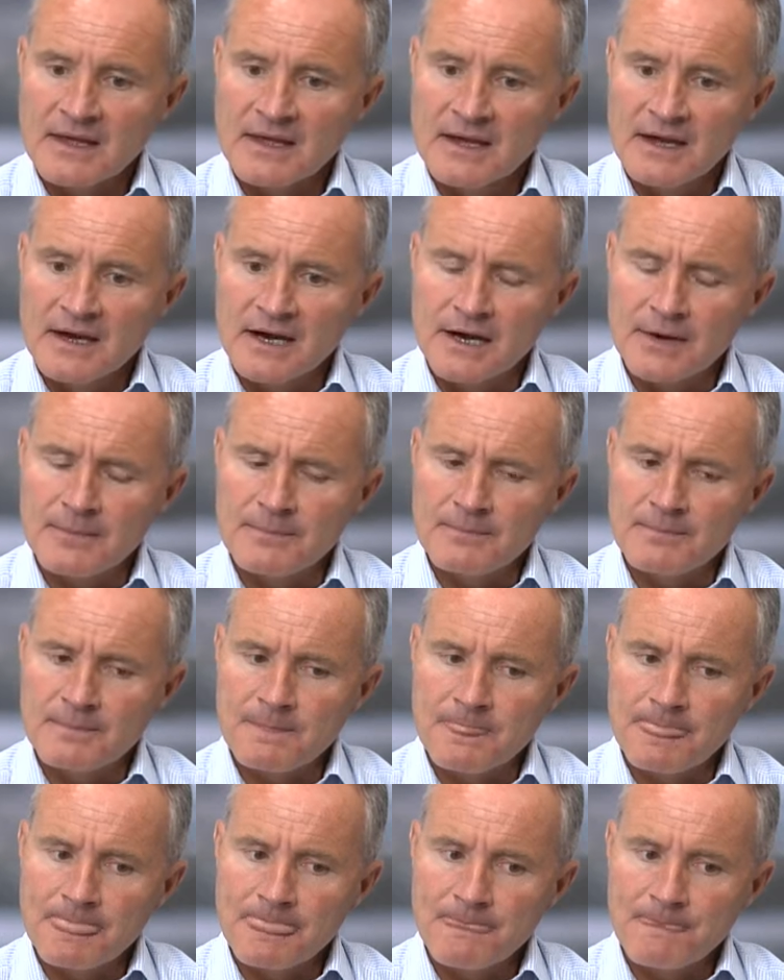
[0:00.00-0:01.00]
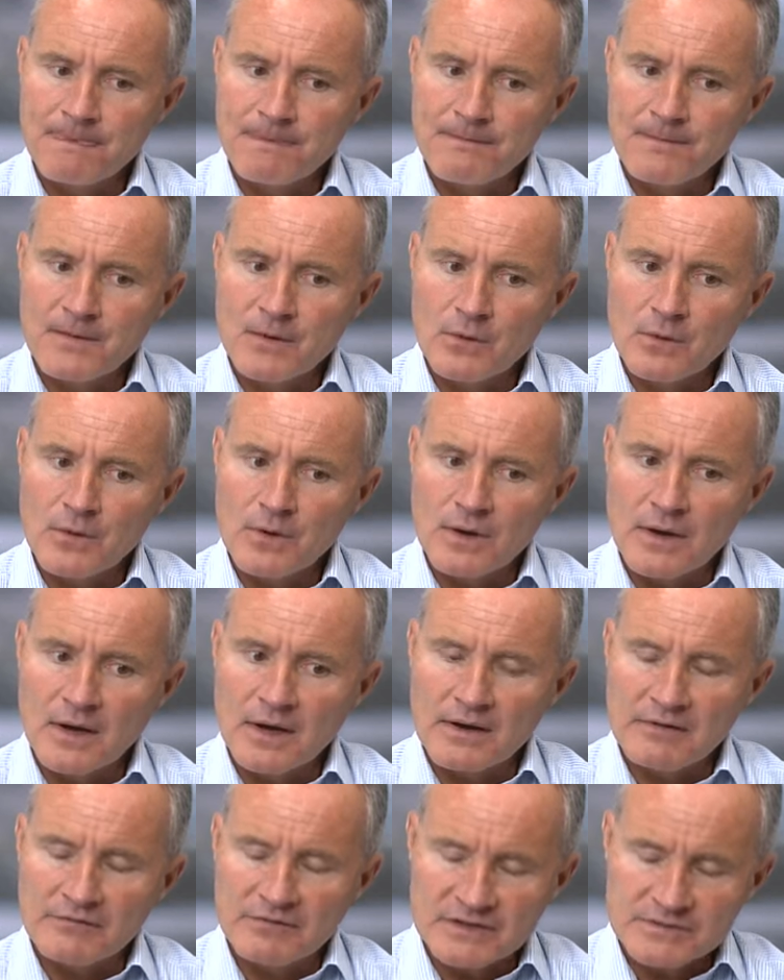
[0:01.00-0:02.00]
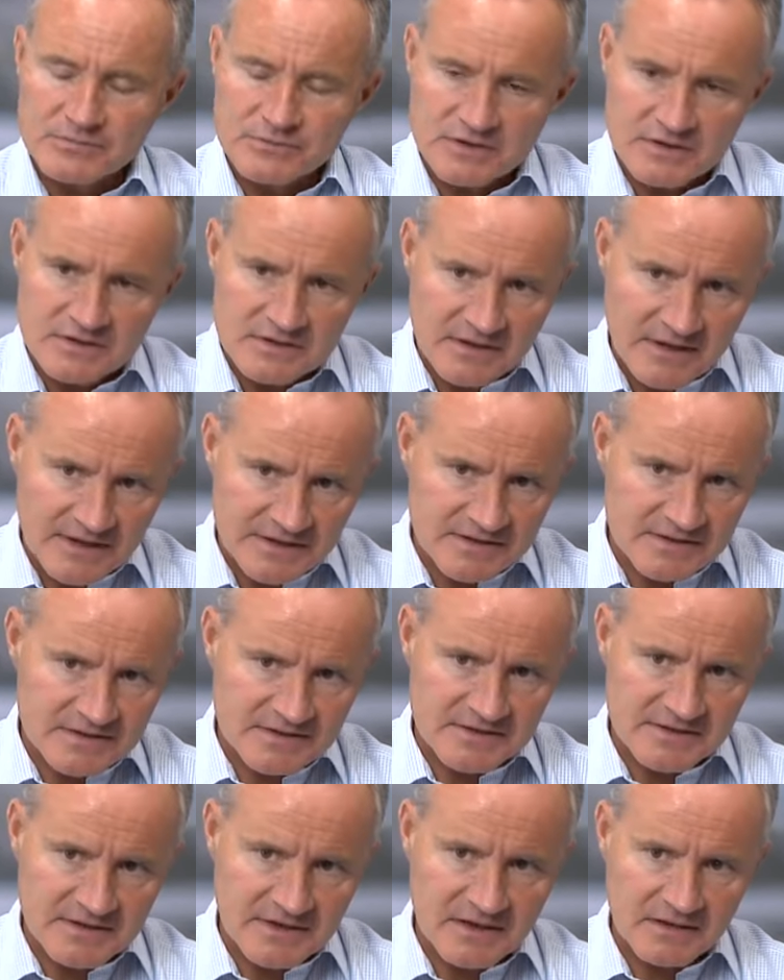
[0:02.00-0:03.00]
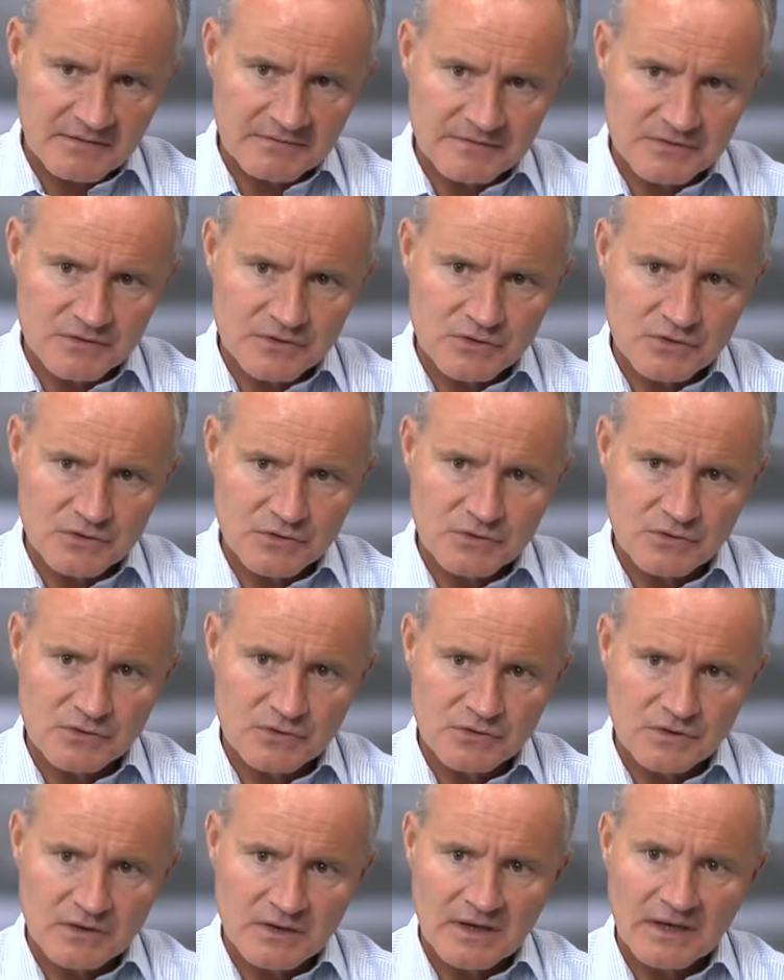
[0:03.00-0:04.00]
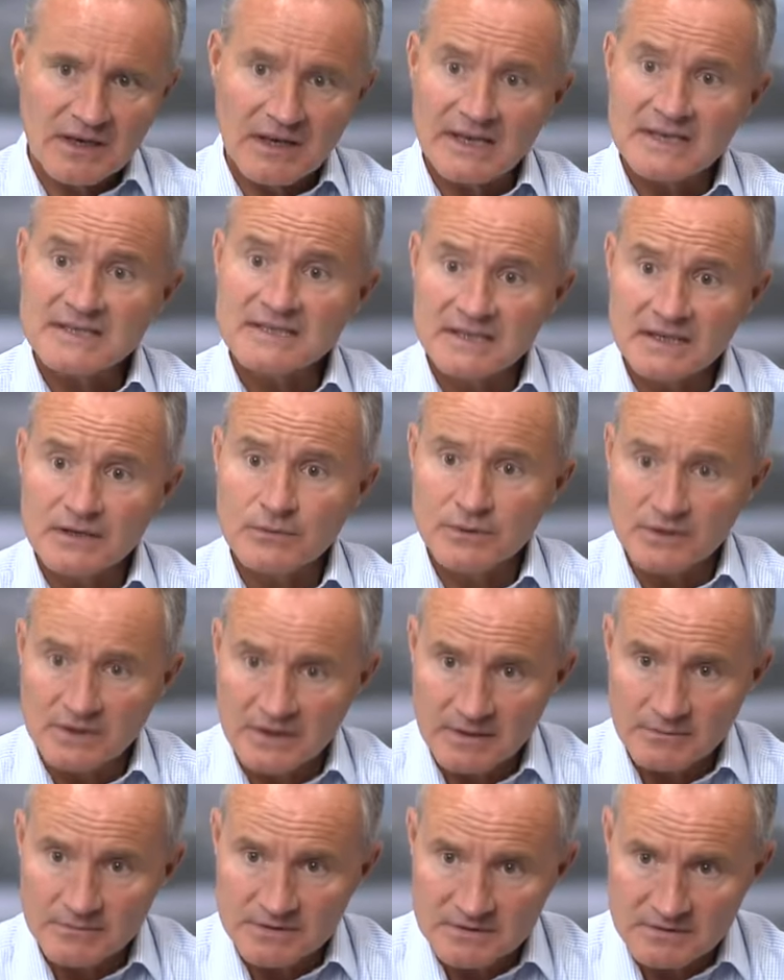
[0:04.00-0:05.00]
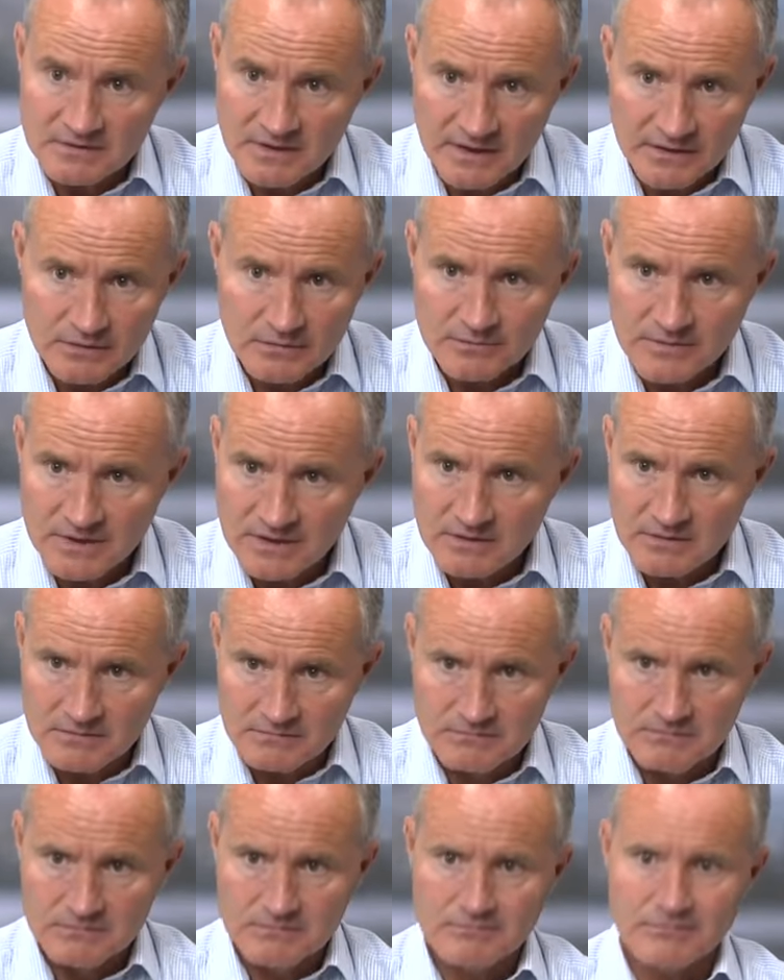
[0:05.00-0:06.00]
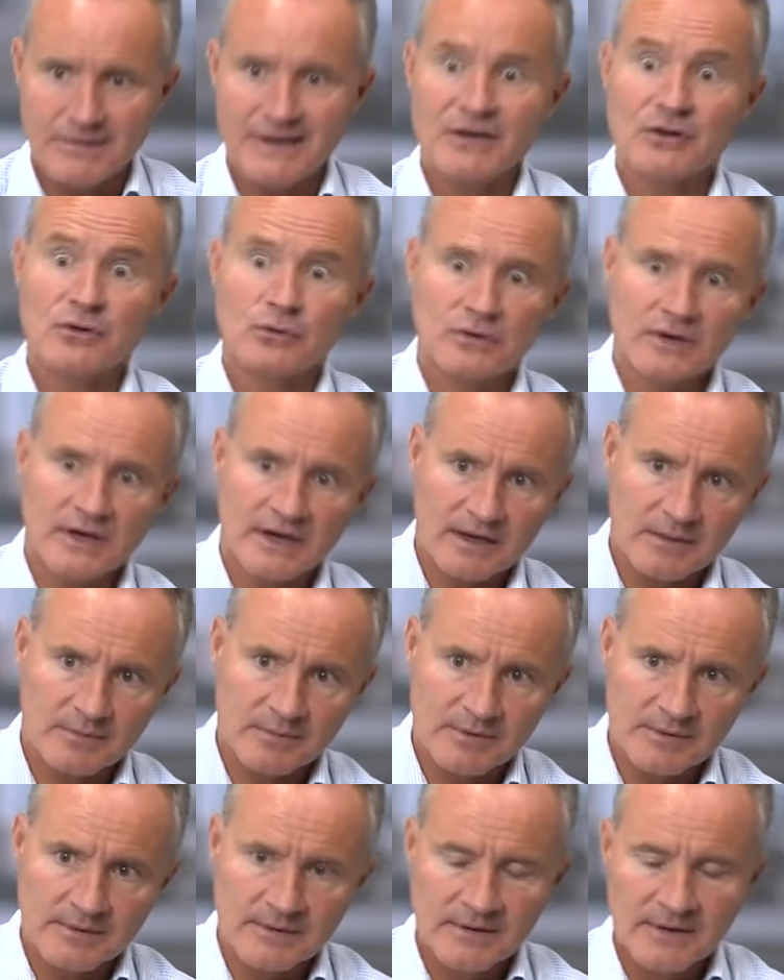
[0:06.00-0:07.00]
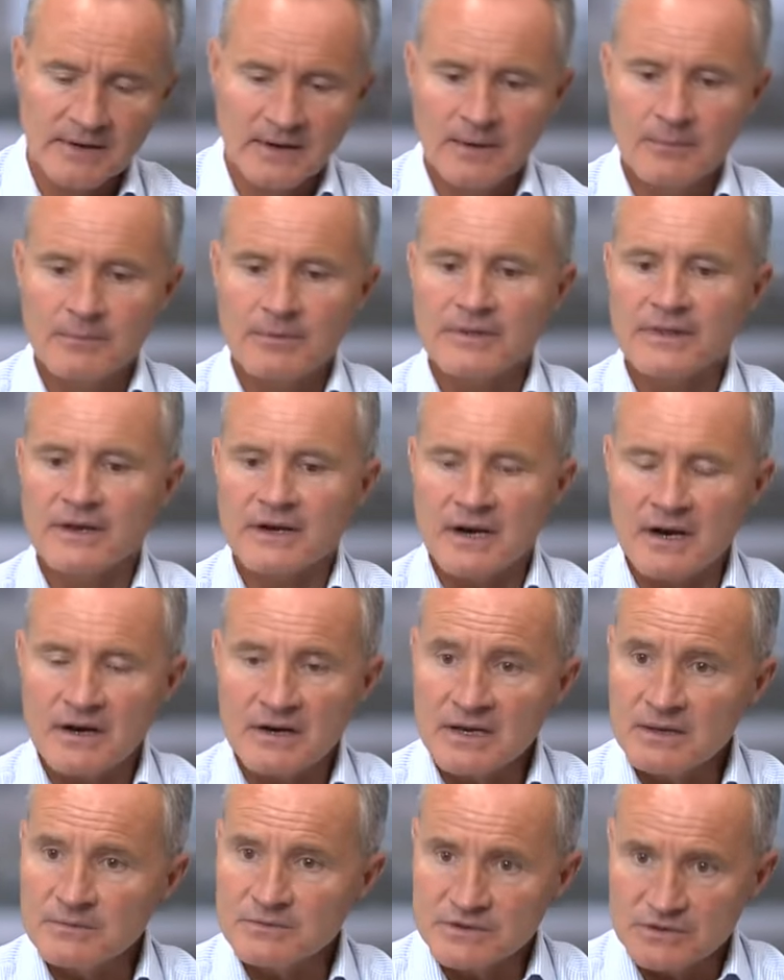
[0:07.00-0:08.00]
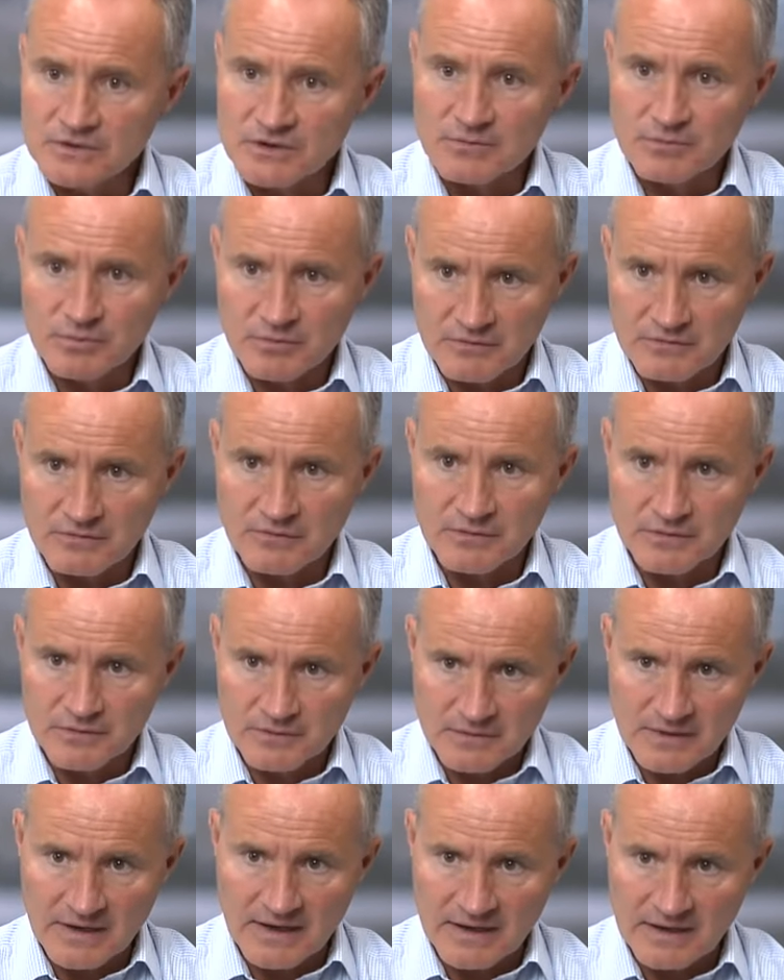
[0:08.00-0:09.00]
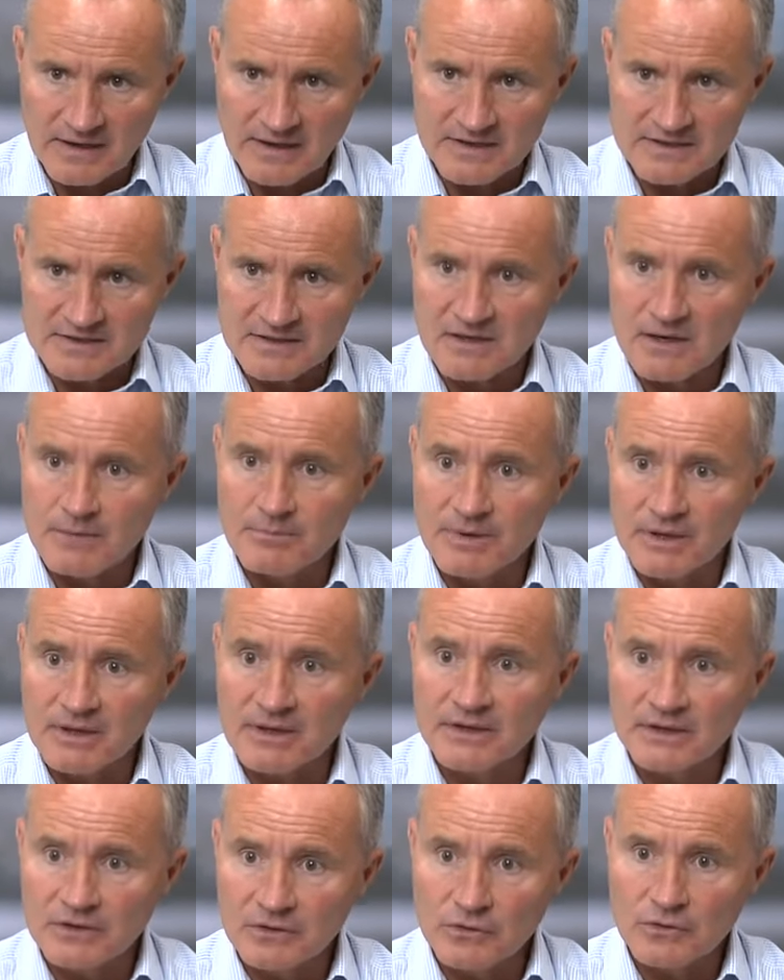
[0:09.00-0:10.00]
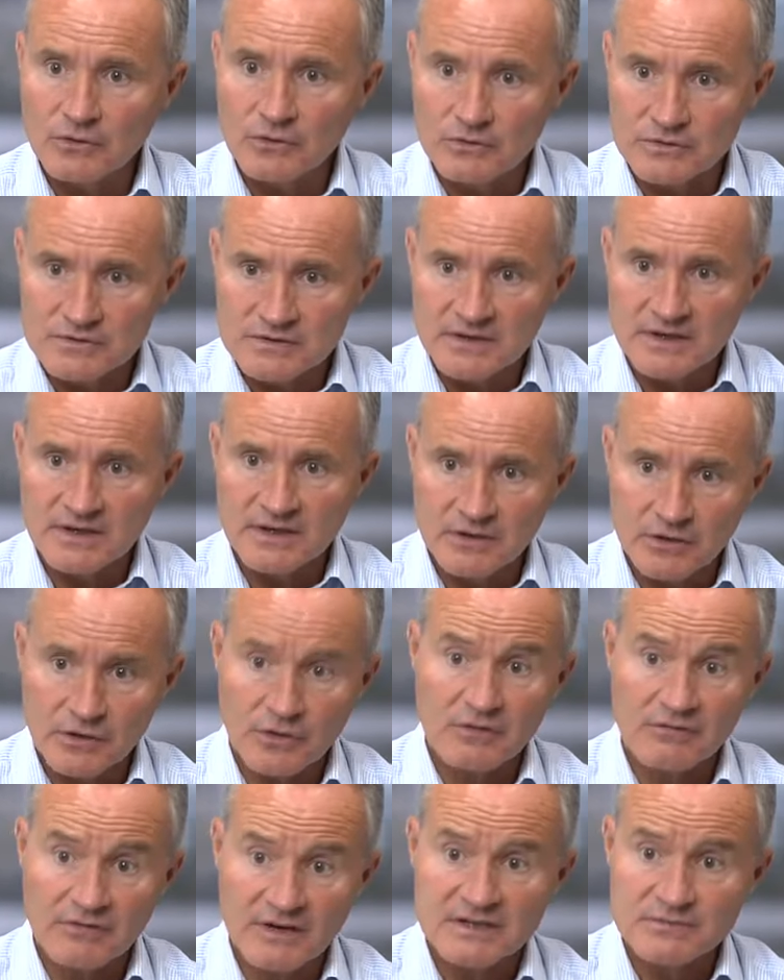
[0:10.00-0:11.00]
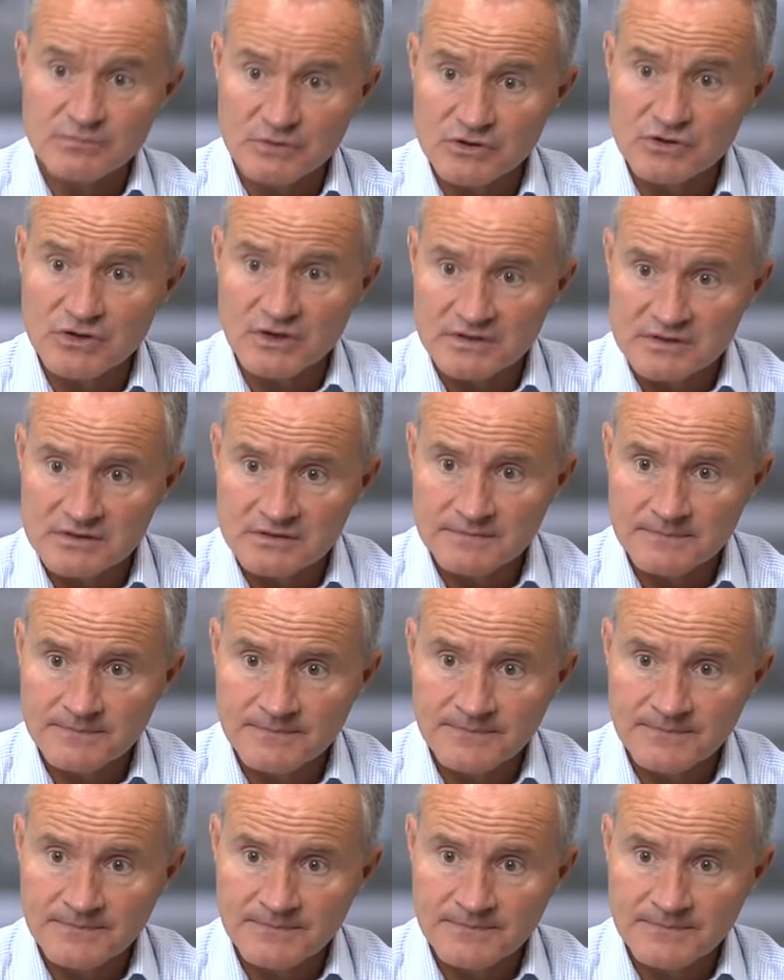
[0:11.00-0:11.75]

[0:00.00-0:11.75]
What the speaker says: An investment trust lends itself to less liquid names. I don't mean micro cap, but there are names in our portfolio at less than €1 billion in our investment trust.